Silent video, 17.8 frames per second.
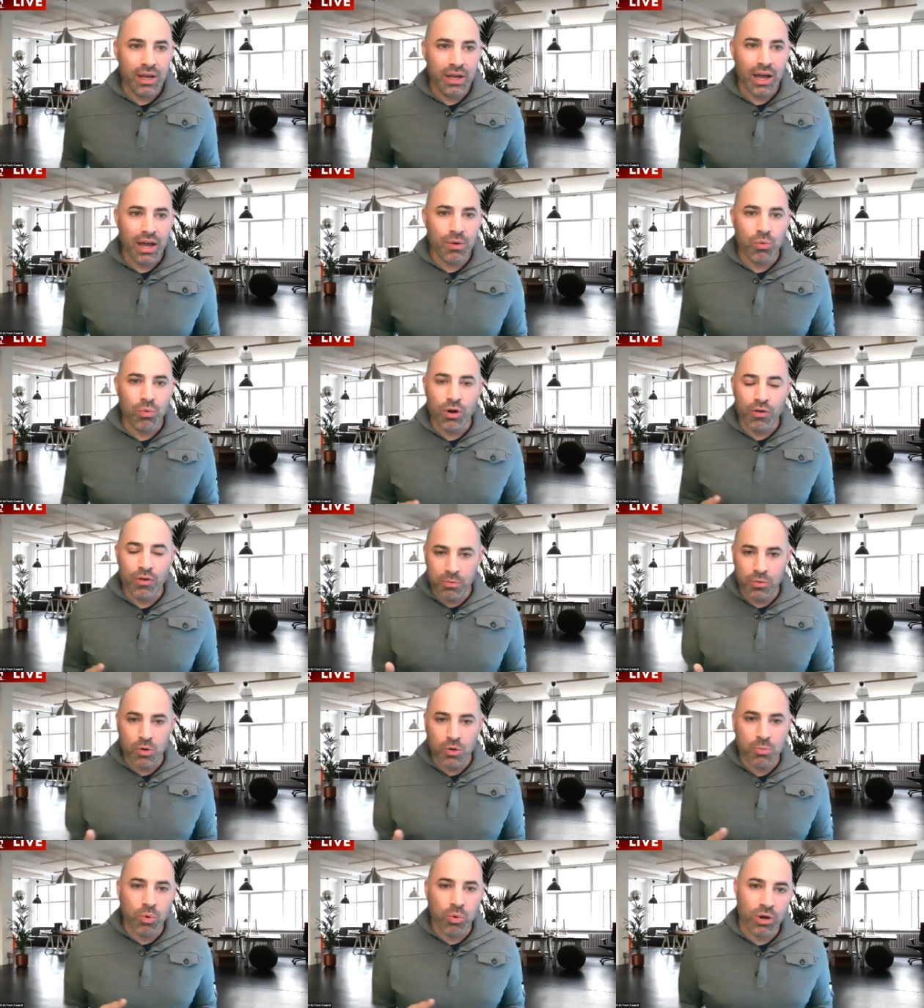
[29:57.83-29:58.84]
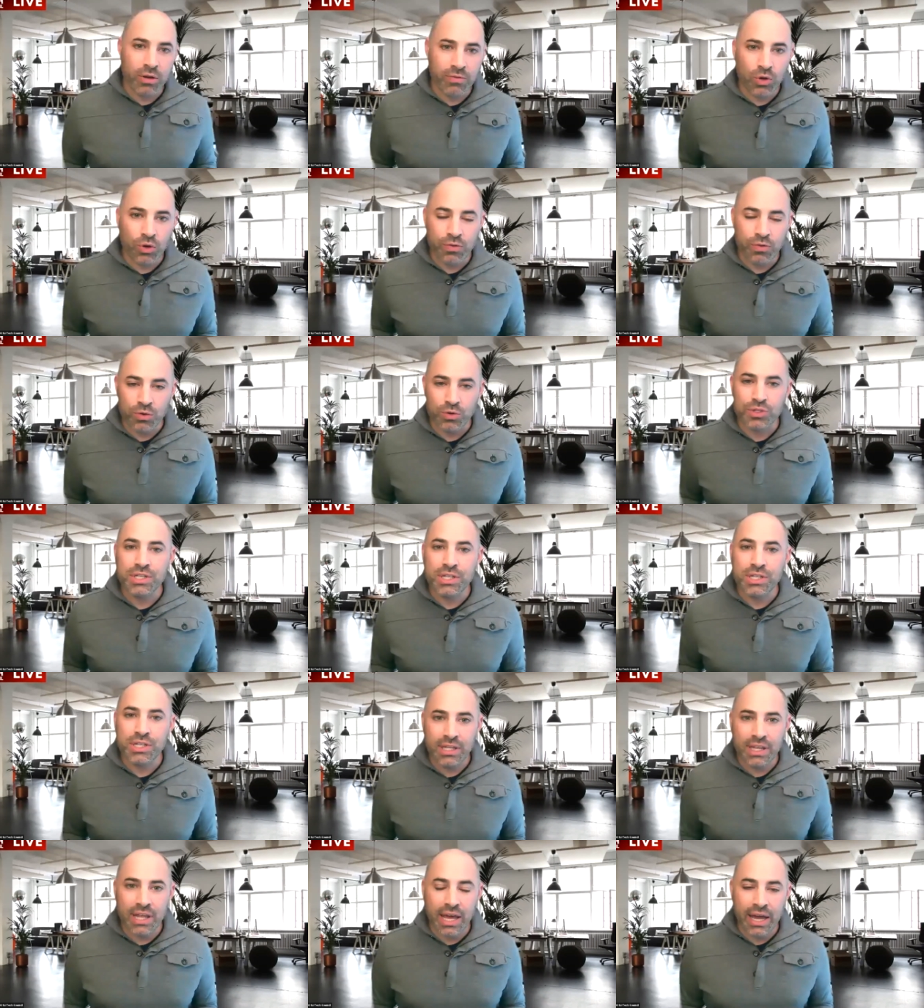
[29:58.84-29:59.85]
I wonder from your point of view if you're
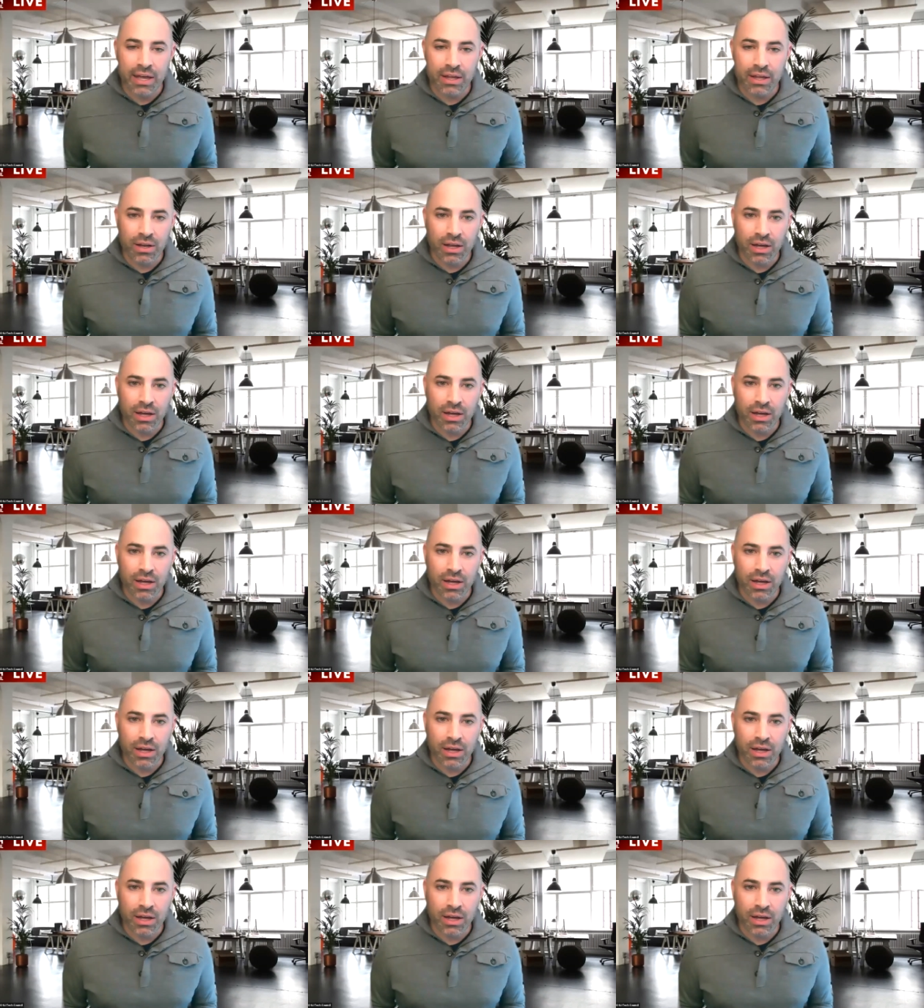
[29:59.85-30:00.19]
seeing that,